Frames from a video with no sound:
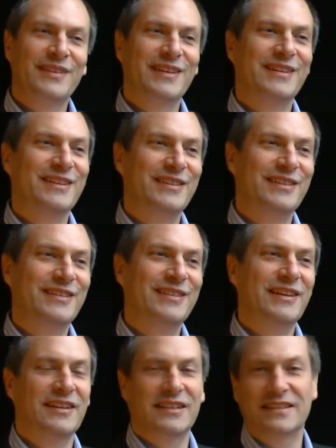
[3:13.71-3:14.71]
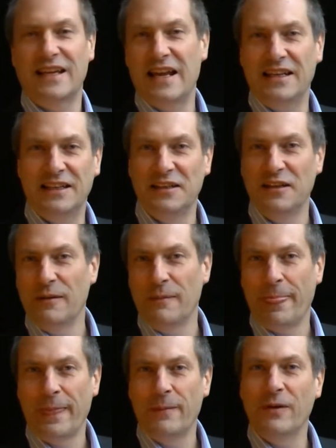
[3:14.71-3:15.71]
understanding
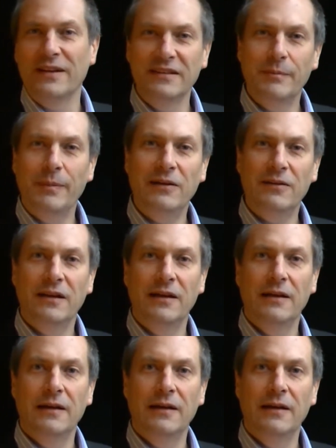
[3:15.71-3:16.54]
what it is about,